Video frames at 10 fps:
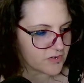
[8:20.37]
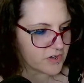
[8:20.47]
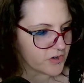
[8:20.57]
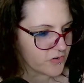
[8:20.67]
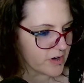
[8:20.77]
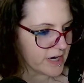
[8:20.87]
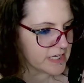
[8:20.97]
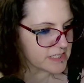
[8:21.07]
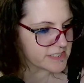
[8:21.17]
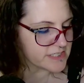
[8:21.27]

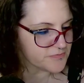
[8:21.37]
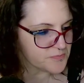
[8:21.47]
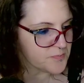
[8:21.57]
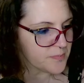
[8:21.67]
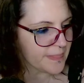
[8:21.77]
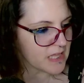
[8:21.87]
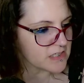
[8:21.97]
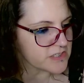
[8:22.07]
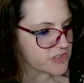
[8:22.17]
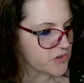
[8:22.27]
Grace.
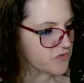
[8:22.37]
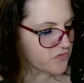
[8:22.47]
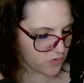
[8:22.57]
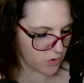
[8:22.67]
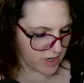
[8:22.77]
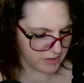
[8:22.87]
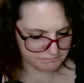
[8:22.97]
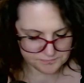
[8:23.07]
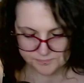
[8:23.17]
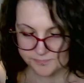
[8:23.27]
So for
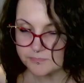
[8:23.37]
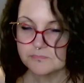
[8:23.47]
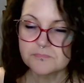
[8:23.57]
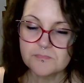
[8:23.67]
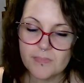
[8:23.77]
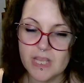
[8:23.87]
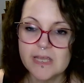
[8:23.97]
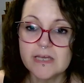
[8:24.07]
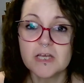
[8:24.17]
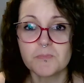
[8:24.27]

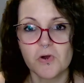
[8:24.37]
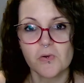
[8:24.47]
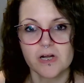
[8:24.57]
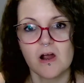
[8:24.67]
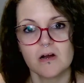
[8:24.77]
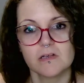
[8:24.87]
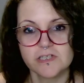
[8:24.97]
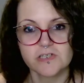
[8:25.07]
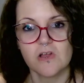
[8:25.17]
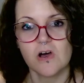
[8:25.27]
Healing Broken Heart,
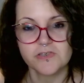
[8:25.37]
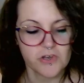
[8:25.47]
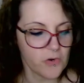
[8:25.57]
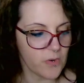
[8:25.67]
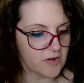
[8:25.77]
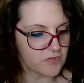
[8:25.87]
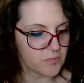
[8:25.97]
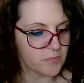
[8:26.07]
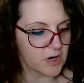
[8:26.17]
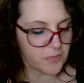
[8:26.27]
this will also go out for
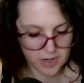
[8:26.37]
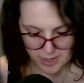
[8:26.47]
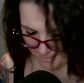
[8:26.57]
Barbara.